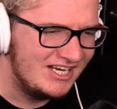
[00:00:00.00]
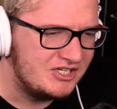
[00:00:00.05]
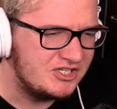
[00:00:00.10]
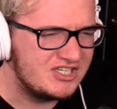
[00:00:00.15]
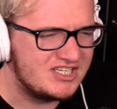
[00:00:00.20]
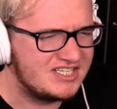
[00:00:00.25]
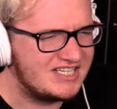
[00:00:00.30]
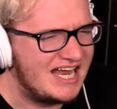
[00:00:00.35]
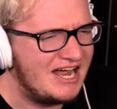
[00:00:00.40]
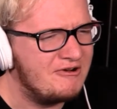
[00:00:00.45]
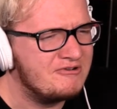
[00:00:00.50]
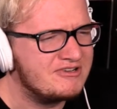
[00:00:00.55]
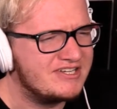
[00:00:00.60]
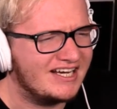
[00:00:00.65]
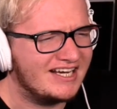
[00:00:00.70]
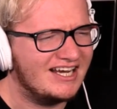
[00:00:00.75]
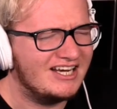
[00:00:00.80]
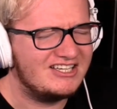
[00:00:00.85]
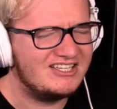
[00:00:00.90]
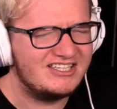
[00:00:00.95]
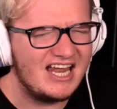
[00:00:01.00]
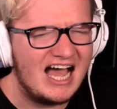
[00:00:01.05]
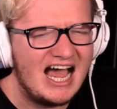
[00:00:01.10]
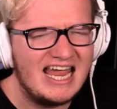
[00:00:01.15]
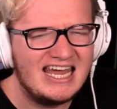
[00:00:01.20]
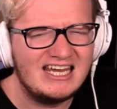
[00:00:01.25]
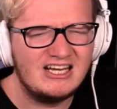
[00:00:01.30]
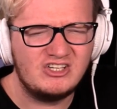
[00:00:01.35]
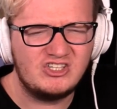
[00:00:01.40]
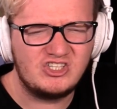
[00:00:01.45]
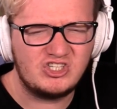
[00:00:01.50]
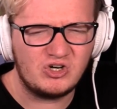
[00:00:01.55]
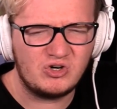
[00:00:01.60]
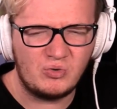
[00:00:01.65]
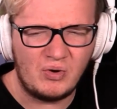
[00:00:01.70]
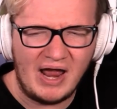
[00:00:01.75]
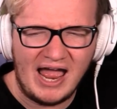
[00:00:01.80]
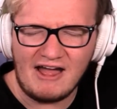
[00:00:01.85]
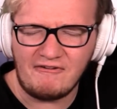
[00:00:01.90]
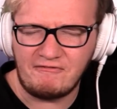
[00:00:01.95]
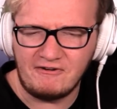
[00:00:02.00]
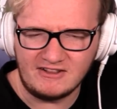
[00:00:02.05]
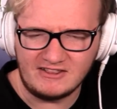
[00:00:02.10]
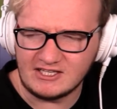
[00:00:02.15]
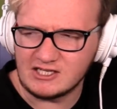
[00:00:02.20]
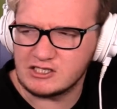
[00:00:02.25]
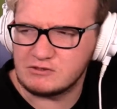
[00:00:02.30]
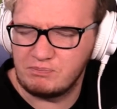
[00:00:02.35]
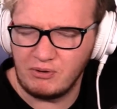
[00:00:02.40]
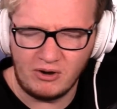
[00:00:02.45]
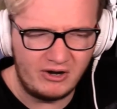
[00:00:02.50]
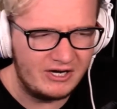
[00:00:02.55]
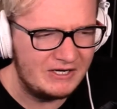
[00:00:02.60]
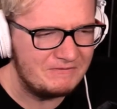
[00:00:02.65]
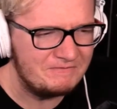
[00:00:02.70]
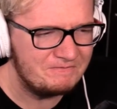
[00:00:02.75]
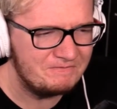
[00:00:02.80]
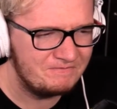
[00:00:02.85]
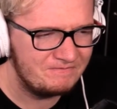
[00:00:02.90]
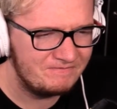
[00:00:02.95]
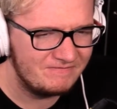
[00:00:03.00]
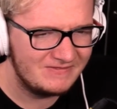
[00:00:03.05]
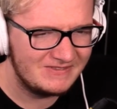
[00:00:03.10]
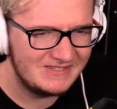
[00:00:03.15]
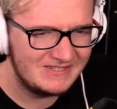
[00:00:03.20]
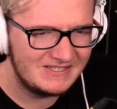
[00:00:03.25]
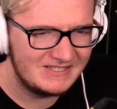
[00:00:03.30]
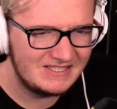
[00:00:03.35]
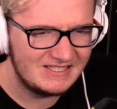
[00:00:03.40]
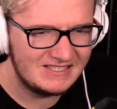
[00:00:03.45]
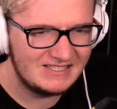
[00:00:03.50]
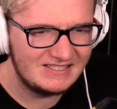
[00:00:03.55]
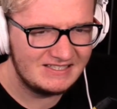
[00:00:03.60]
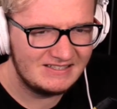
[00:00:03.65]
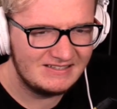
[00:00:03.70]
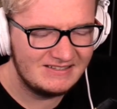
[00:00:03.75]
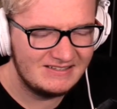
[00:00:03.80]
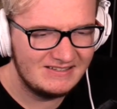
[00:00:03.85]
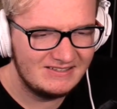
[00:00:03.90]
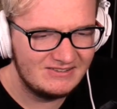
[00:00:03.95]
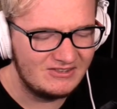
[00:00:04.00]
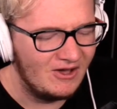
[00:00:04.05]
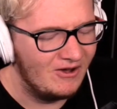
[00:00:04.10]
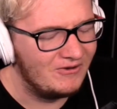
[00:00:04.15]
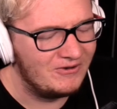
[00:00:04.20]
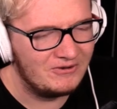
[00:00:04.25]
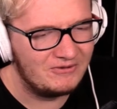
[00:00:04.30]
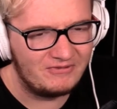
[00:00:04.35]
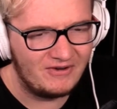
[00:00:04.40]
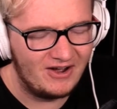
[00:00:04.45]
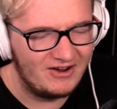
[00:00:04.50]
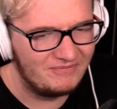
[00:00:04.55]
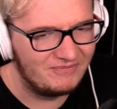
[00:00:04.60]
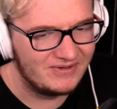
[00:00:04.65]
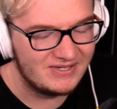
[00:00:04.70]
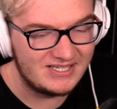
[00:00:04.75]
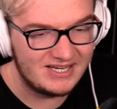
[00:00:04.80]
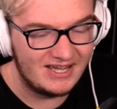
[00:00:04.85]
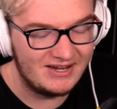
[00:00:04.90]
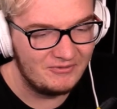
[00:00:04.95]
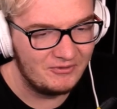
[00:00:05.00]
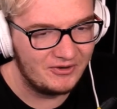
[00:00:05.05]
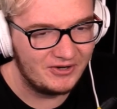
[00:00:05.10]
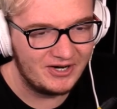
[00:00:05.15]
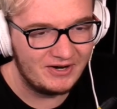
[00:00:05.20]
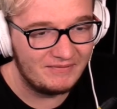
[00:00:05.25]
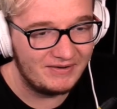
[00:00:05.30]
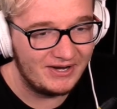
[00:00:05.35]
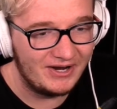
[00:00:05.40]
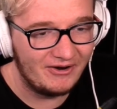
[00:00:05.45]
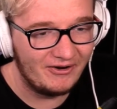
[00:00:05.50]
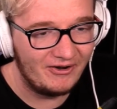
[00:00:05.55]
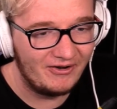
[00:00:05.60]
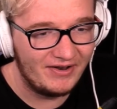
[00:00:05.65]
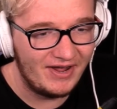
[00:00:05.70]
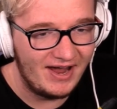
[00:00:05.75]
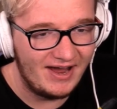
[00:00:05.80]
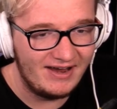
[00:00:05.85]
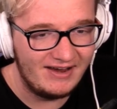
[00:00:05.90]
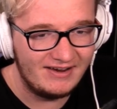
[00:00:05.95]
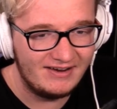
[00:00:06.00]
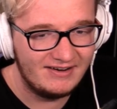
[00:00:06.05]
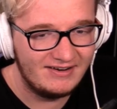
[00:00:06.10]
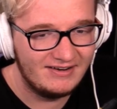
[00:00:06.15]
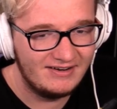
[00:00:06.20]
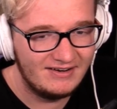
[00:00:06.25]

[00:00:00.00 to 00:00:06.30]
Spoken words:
It just sounds like a dying giraffe at this point. Don't do 5%. We're gonna be here all night.